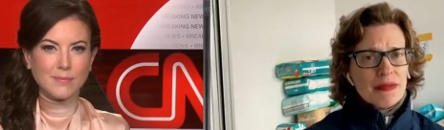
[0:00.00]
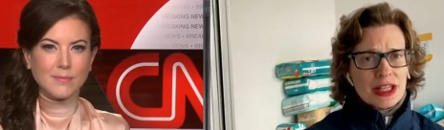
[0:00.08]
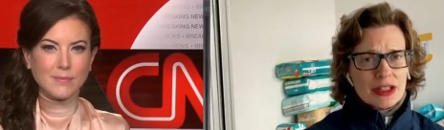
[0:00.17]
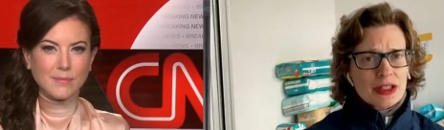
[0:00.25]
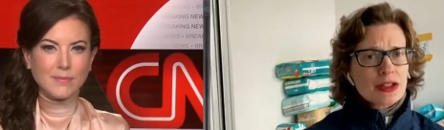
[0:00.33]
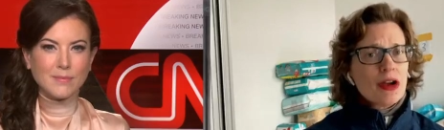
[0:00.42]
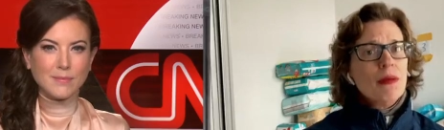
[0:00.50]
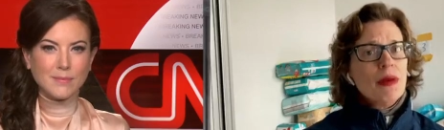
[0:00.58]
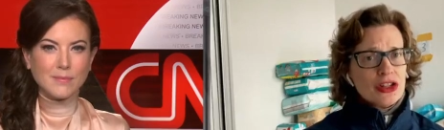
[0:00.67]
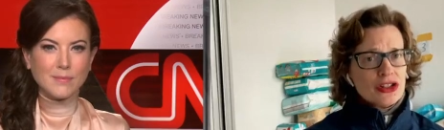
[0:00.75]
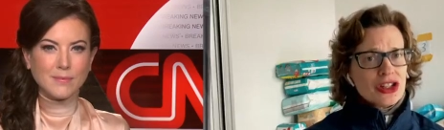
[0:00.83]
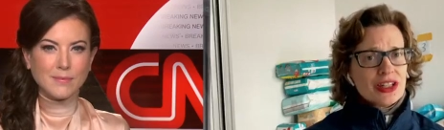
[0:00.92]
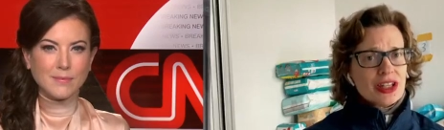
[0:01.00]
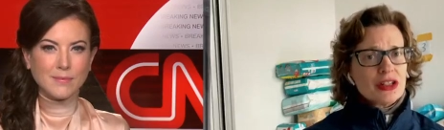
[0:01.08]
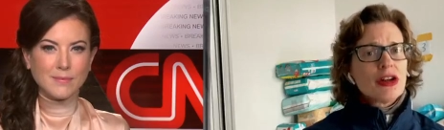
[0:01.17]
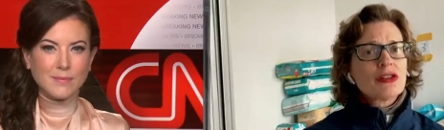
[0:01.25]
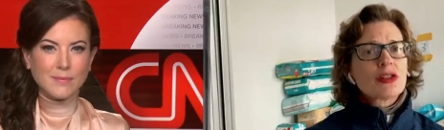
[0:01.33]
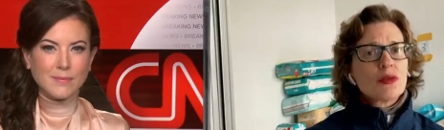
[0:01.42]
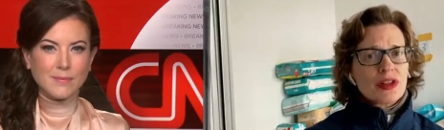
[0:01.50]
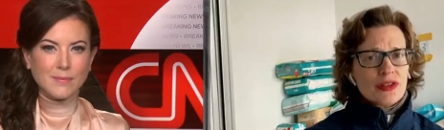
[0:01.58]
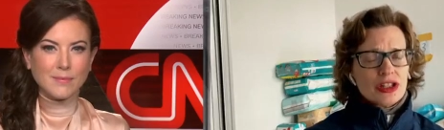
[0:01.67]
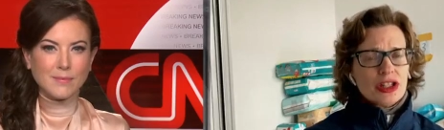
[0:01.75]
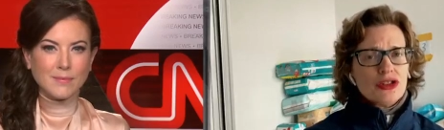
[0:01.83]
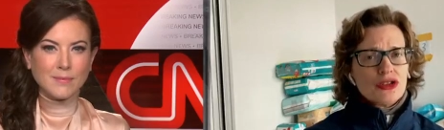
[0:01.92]
Speaker 1: It means so much. As I talked to one
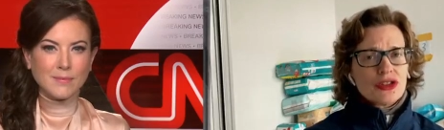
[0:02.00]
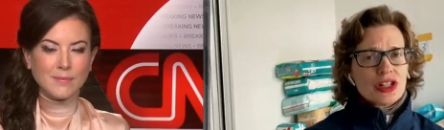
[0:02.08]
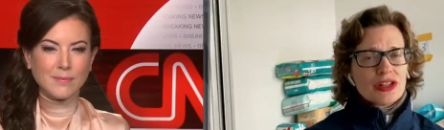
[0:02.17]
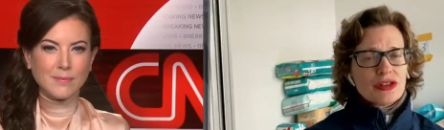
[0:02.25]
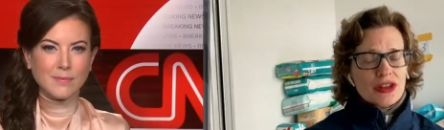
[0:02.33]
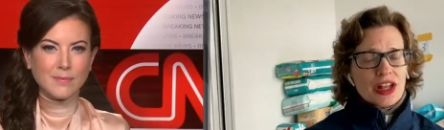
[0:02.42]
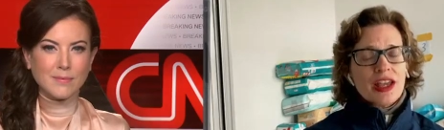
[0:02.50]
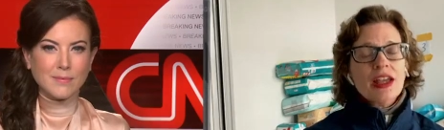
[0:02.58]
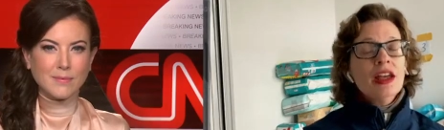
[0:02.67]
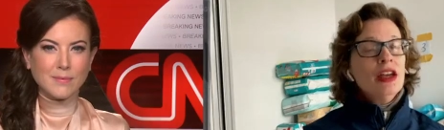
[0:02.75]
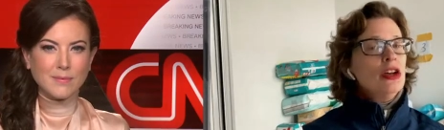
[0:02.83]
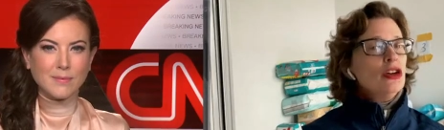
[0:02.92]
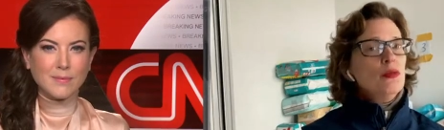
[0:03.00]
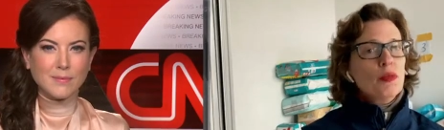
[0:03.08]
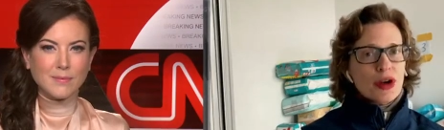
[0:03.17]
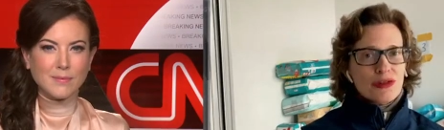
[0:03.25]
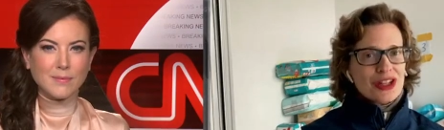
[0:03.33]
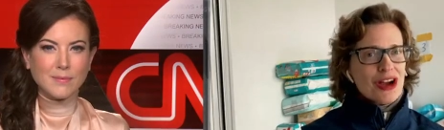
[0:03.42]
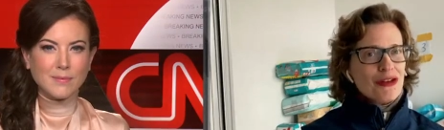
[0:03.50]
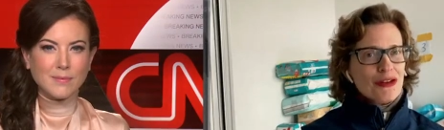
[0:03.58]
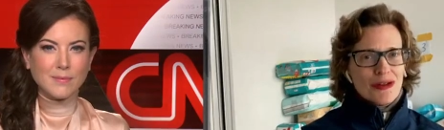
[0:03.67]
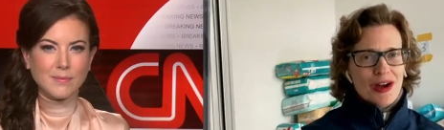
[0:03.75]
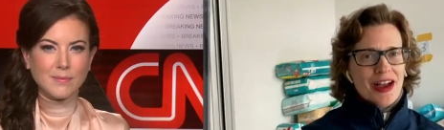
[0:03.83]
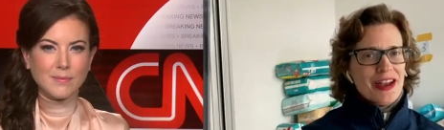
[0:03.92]
of the teachers yesterday who broke down
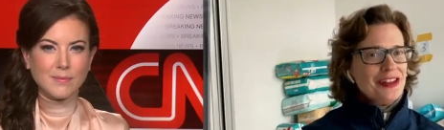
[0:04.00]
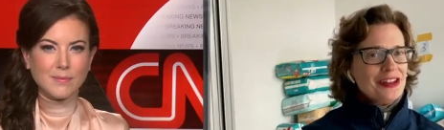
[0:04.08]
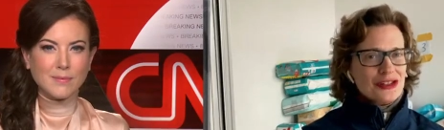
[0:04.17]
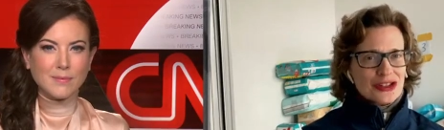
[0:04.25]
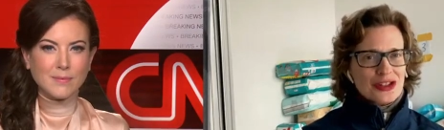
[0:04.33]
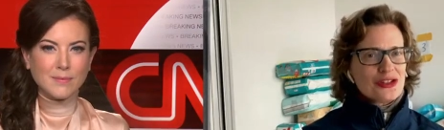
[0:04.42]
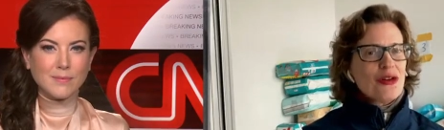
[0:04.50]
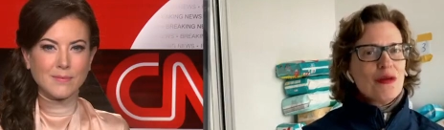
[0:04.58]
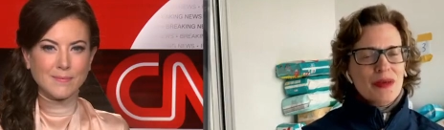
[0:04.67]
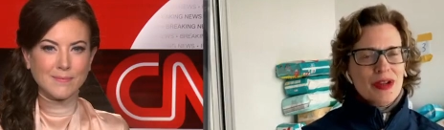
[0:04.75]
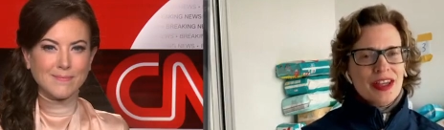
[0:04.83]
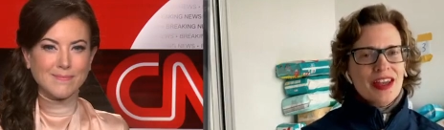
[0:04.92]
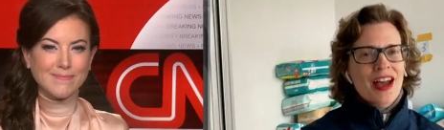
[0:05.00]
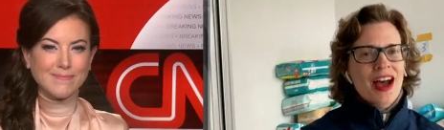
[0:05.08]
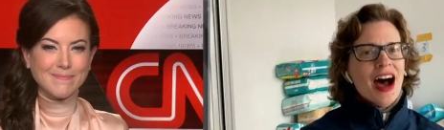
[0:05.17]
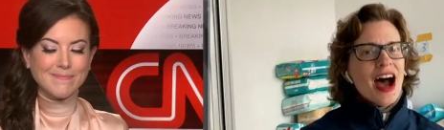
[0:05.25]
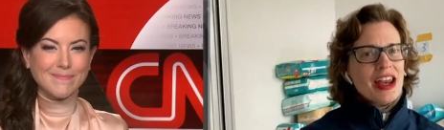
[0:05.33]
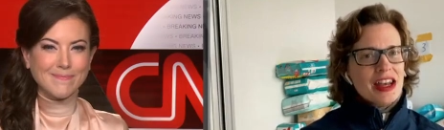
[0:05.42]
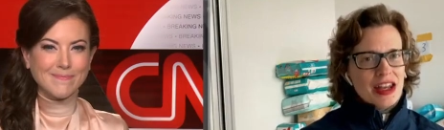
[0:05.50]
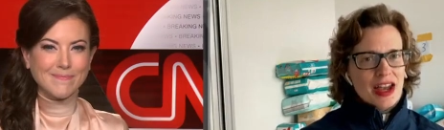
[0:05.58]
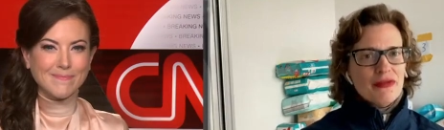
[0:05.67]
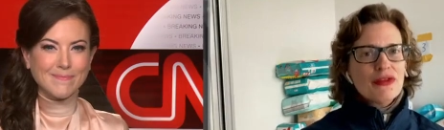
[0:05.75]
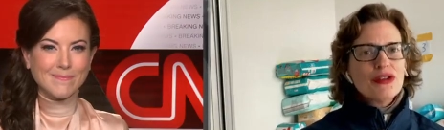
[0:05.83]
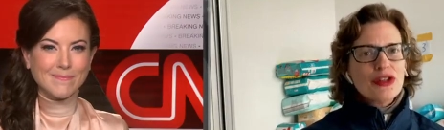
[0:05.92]
crying, and she told me, I
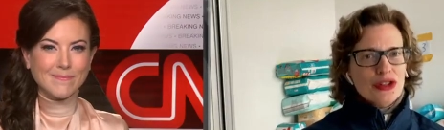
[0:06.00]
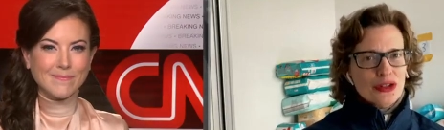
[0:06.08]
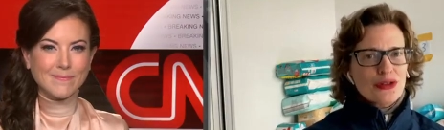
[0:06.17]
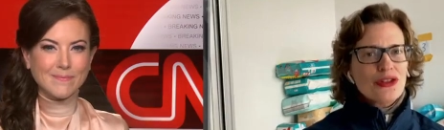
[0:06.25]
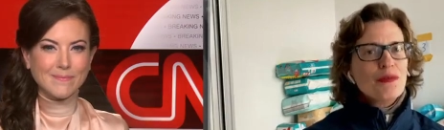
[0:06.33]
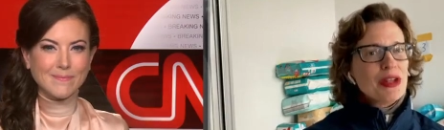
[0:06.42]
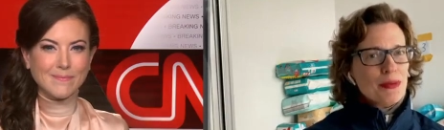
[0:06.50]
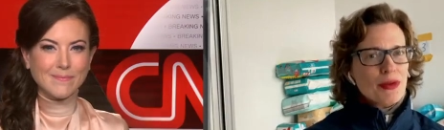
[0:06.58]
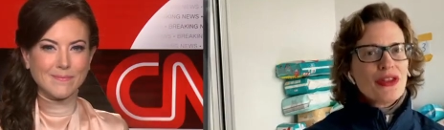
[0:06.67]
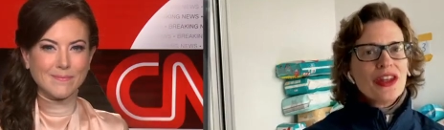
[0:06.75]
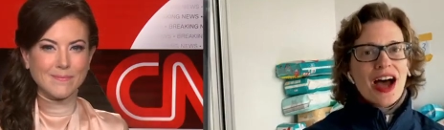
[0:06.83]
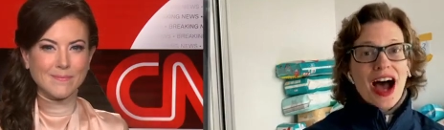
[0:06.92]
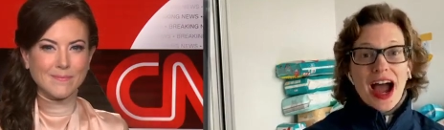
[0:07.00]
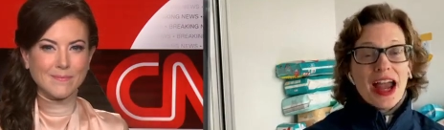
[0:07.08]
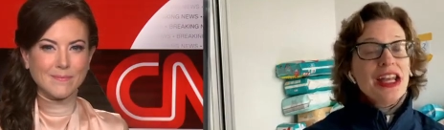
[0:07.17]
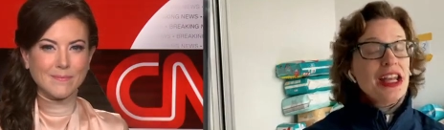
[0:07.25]
never knew that people that I